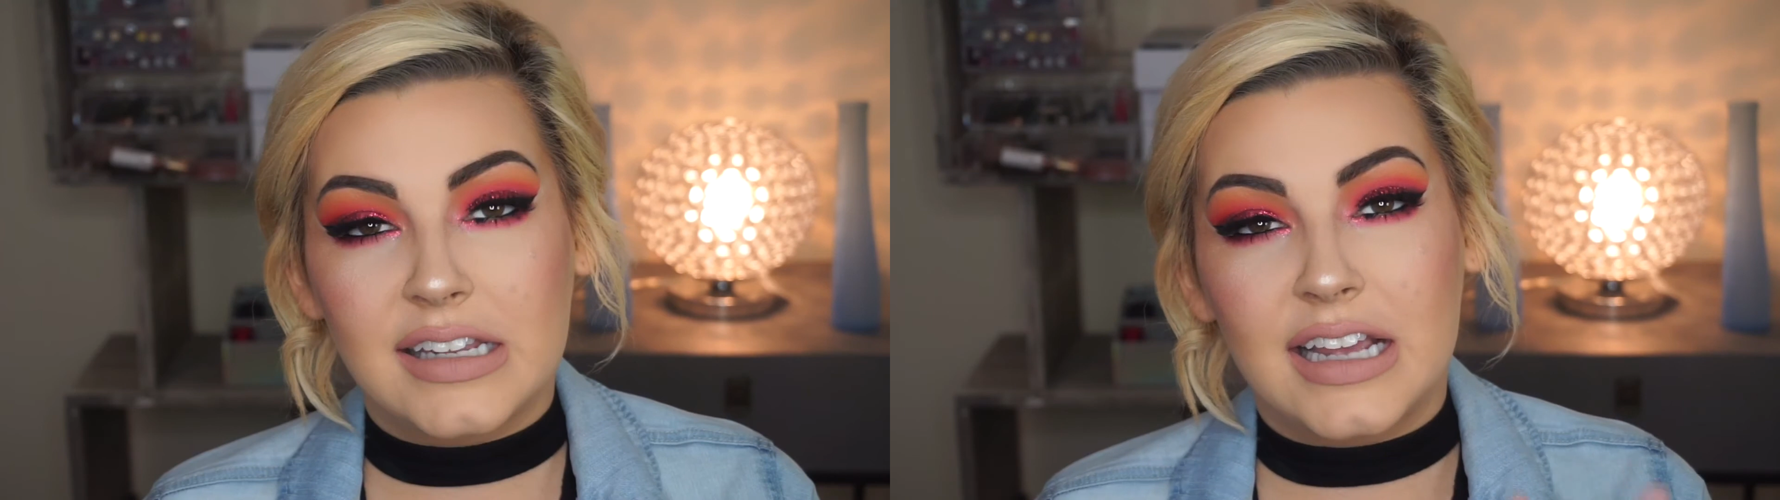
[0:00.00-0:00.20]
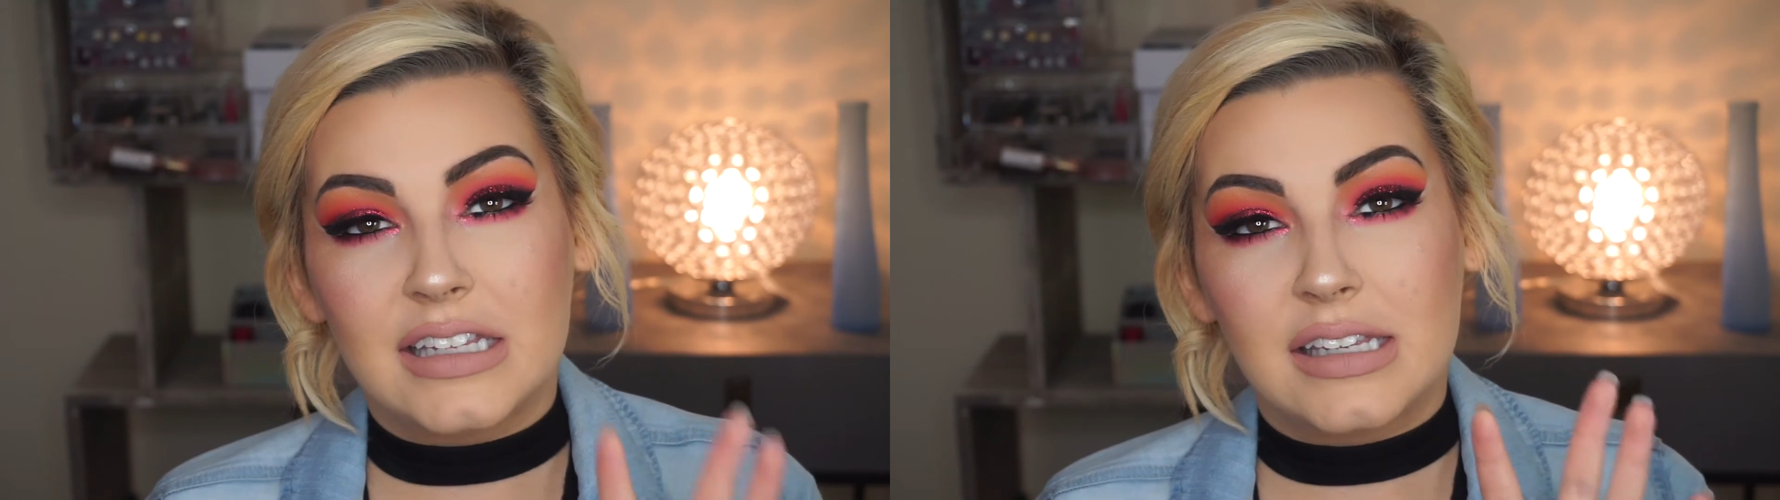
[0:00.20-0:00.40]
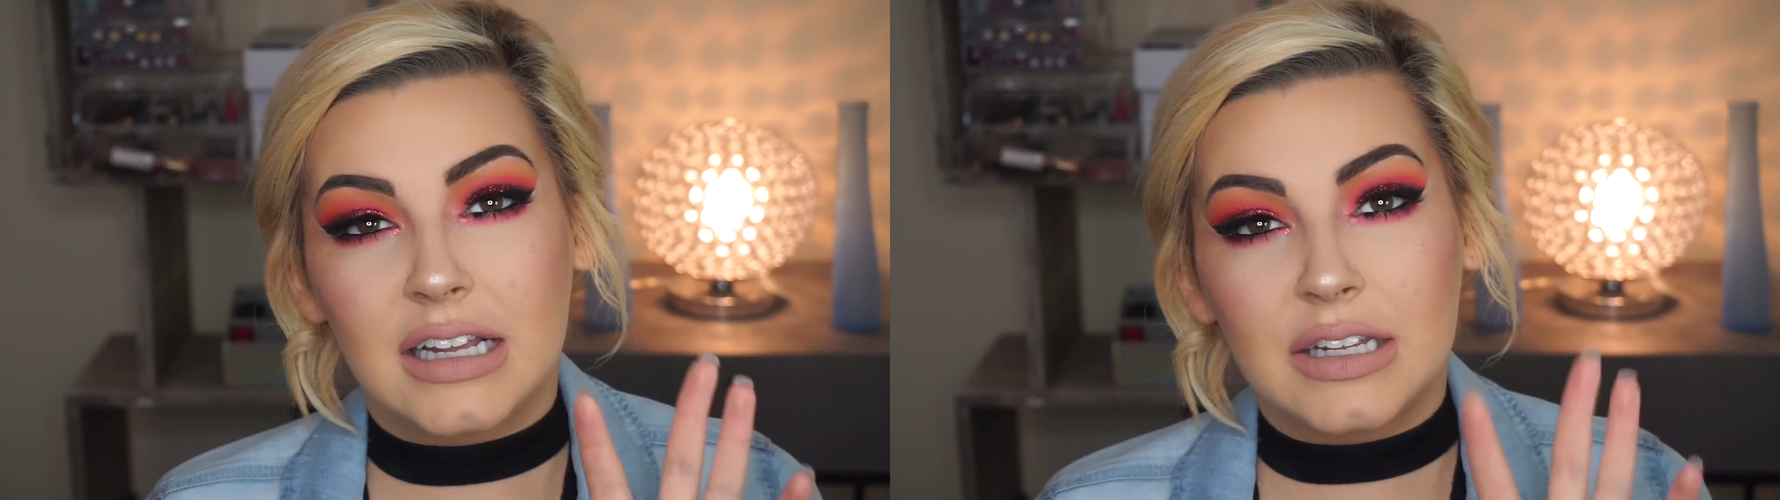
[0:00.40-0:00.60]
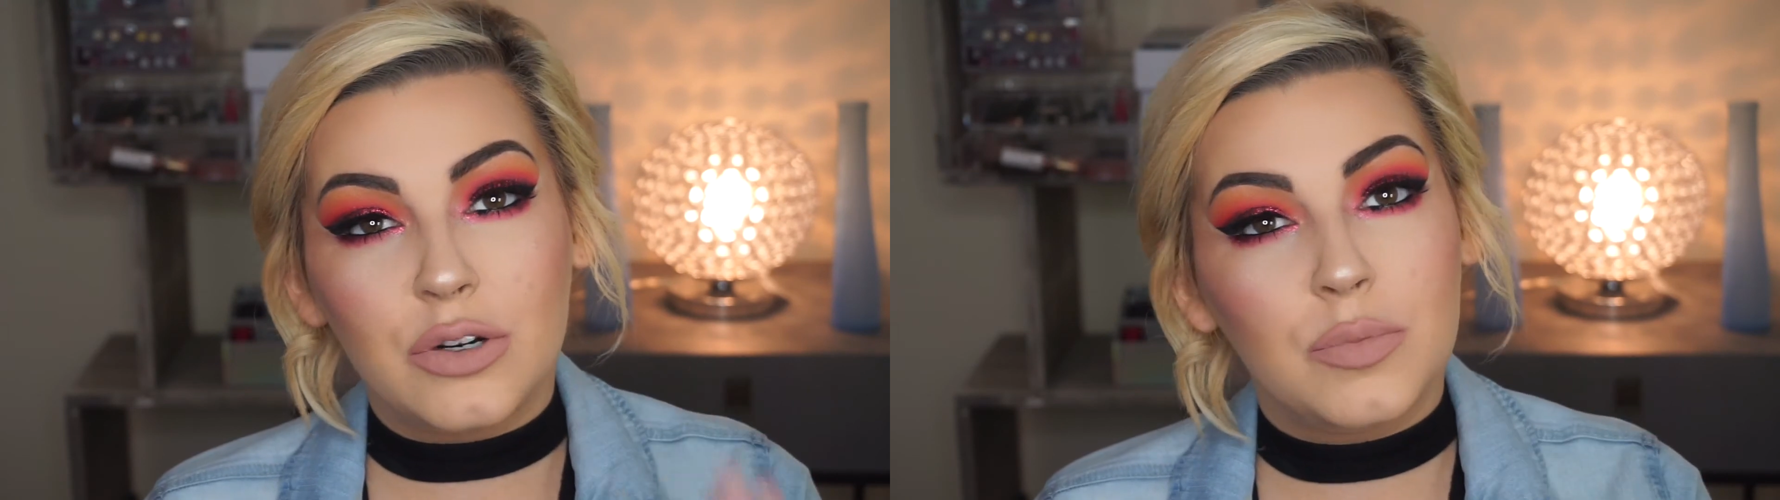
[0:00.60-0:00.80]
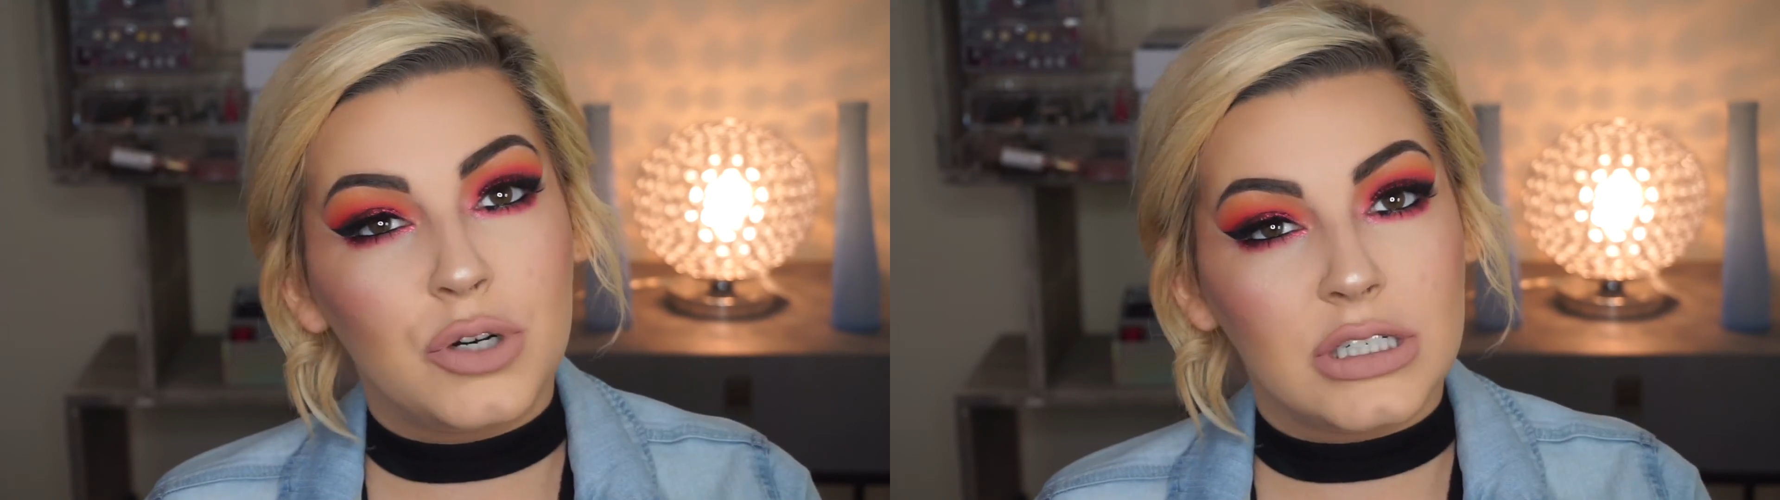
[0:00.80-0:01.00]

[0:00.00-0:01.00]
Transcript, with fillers: it's a little more